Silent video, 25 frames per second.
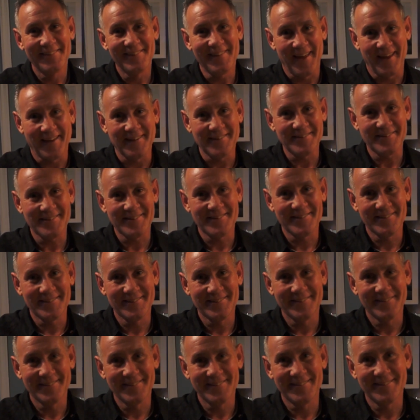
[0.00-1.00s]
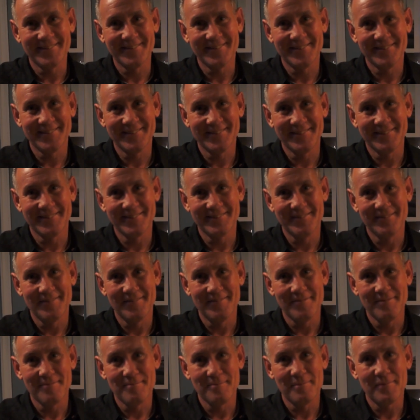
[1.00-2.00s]
Thanks.
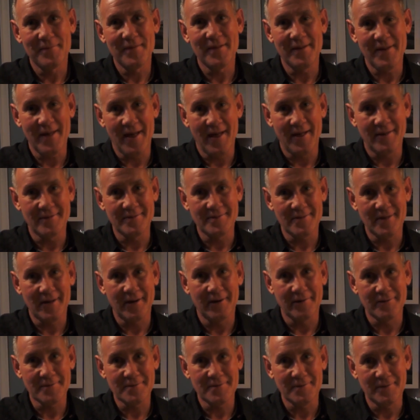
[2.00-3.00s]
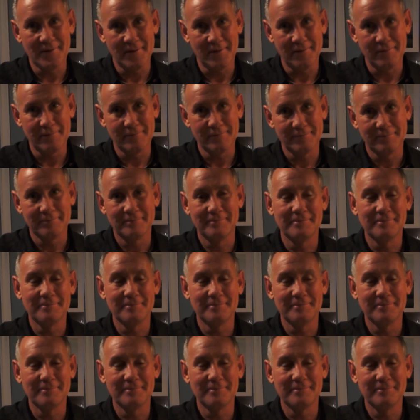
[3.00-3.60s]
The Dads, Harris and Dave.